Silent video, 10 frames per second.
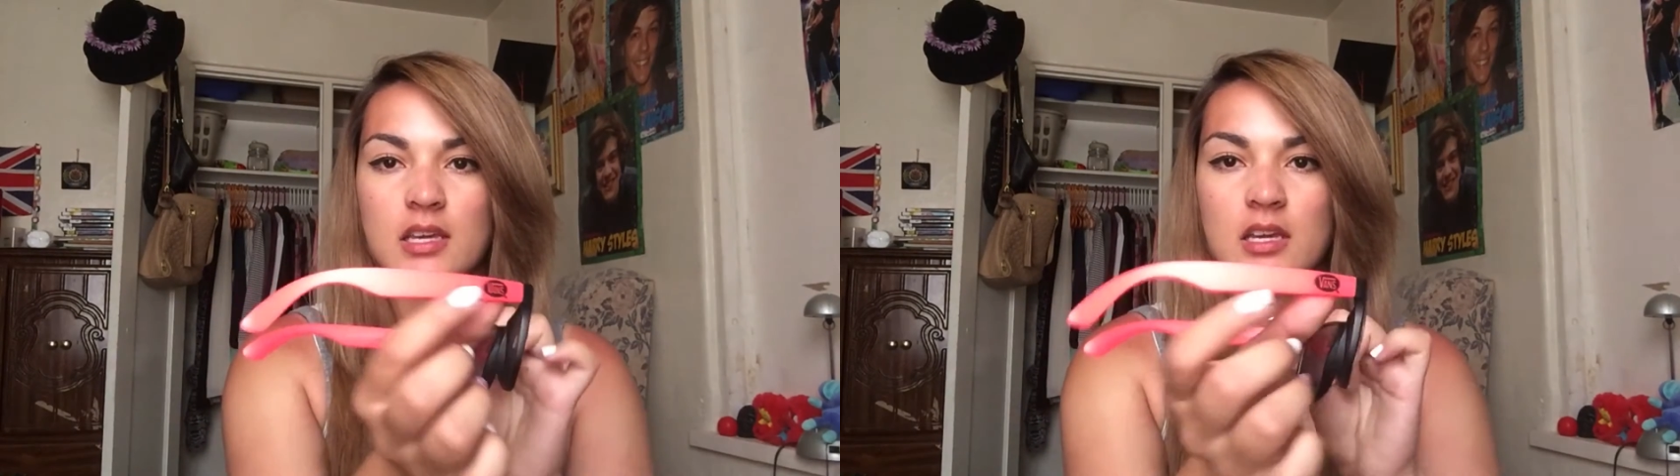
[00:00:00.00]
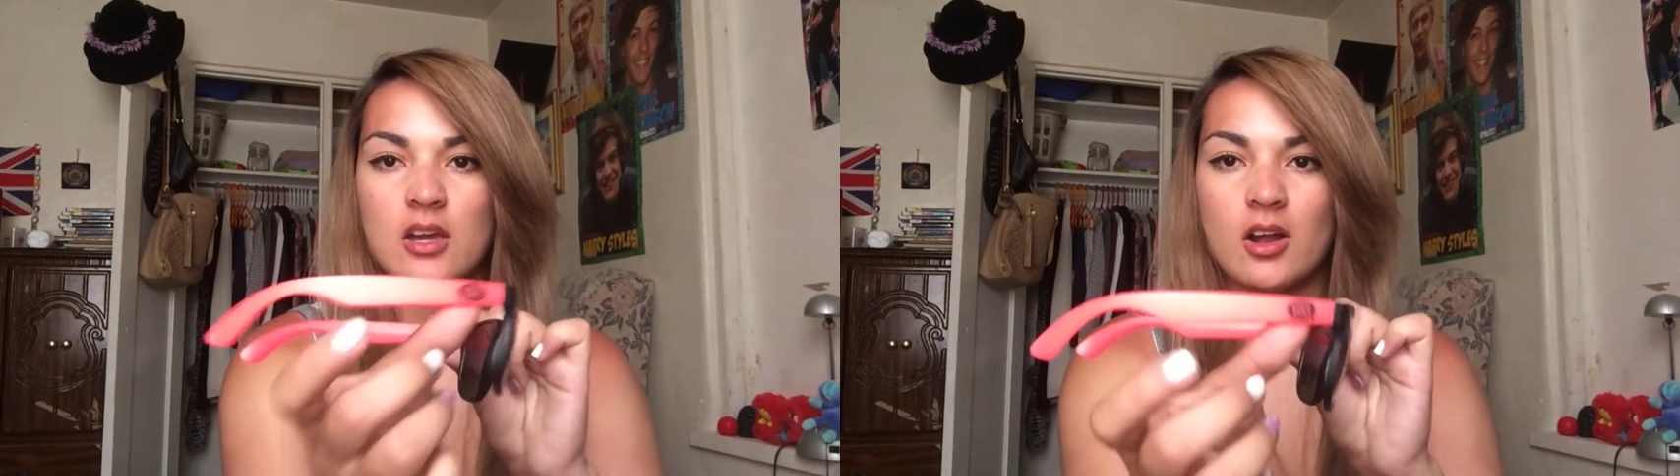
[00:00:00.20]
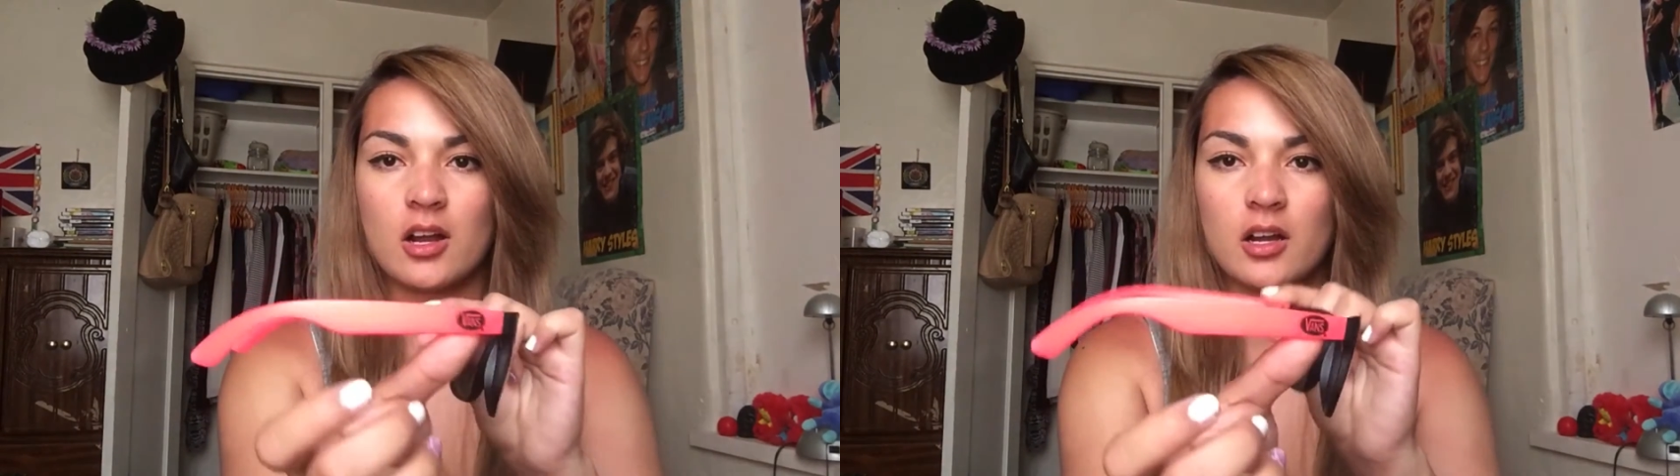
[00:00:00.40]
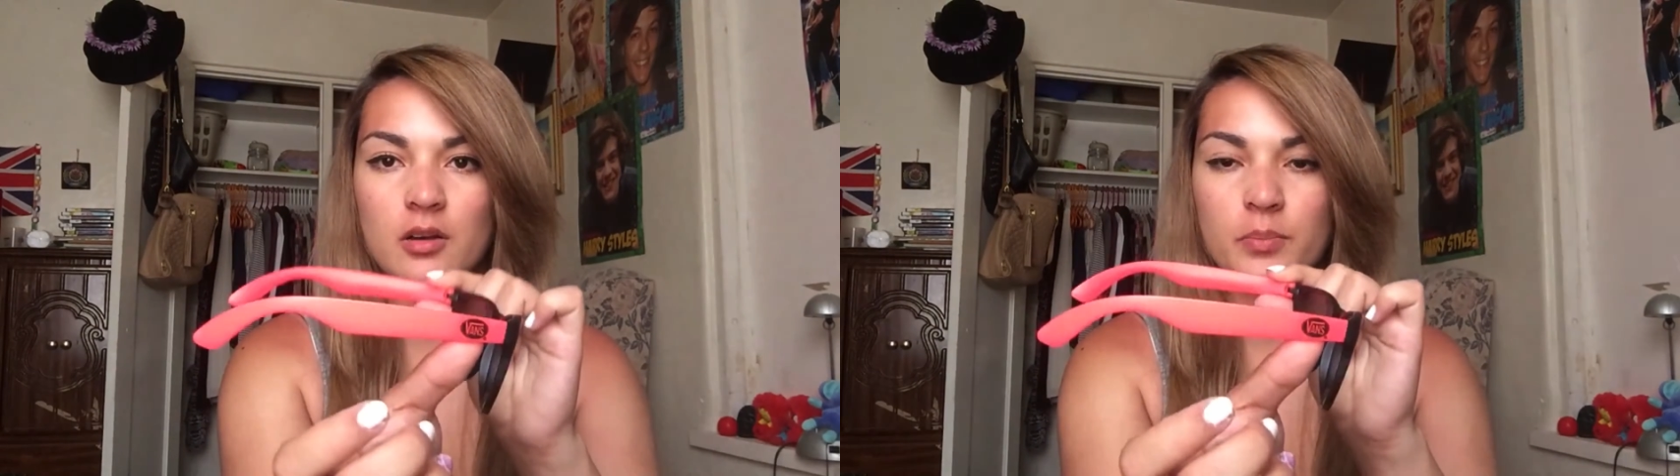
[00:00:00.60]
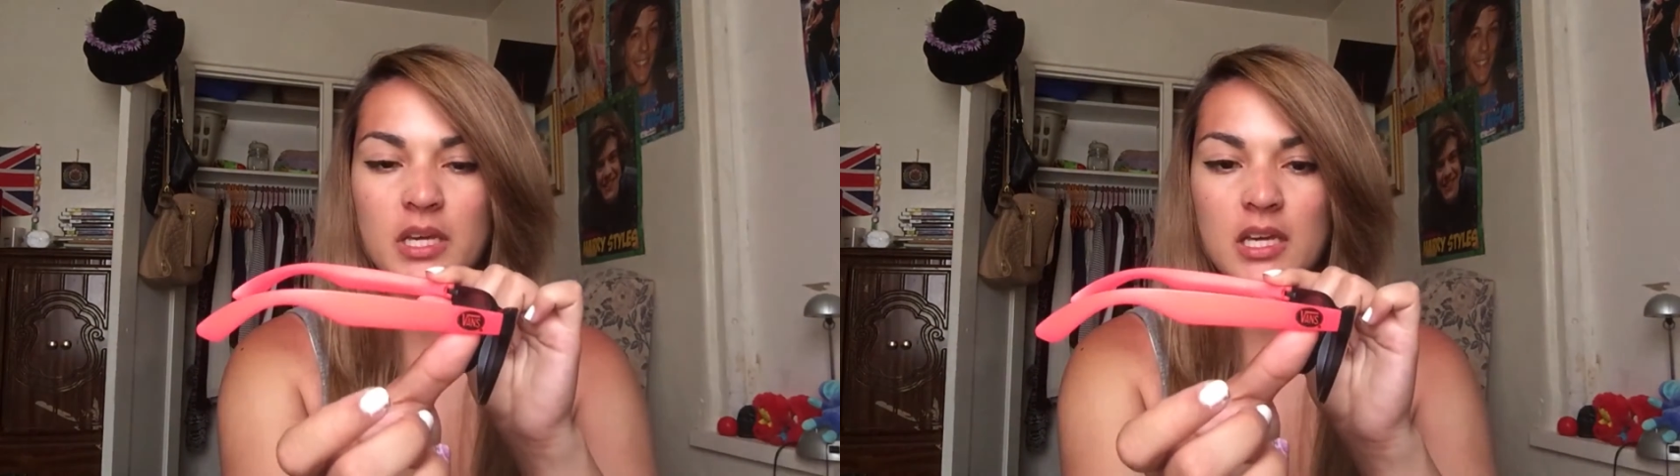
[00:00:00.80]
they
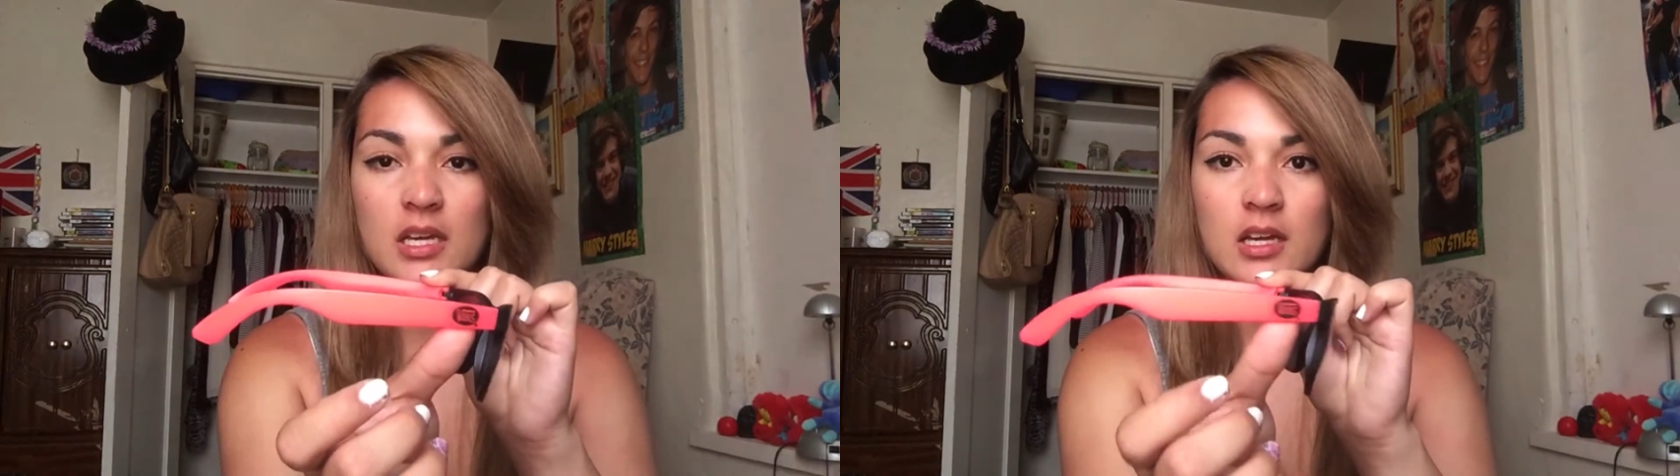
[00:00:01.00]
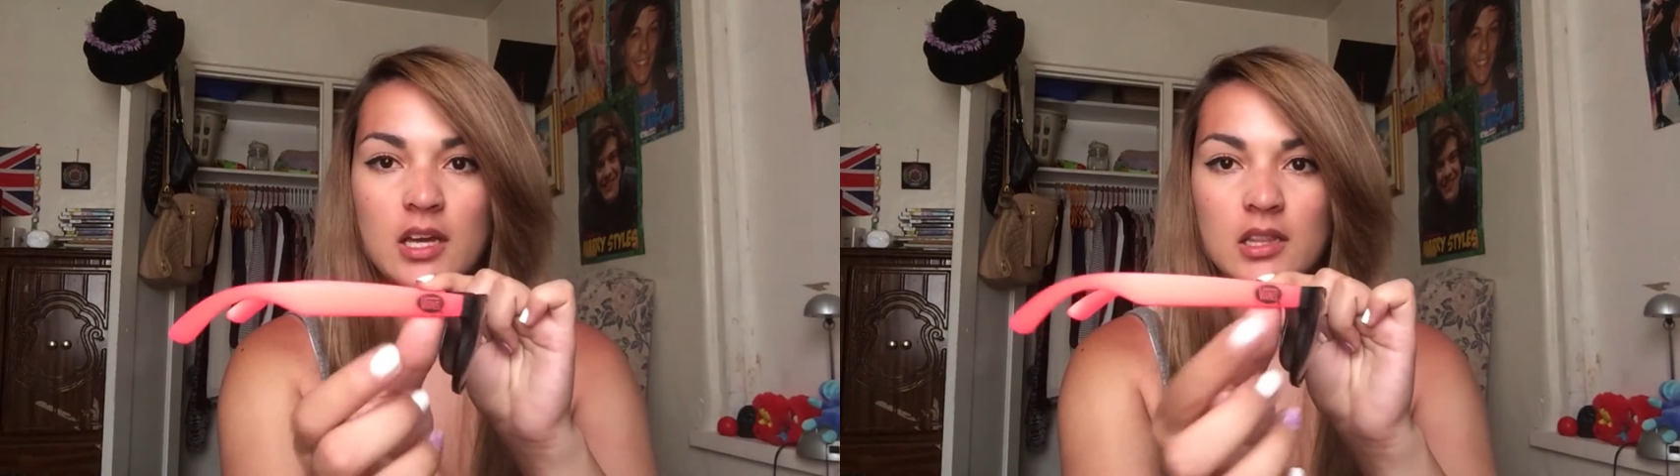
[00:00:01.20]
are pink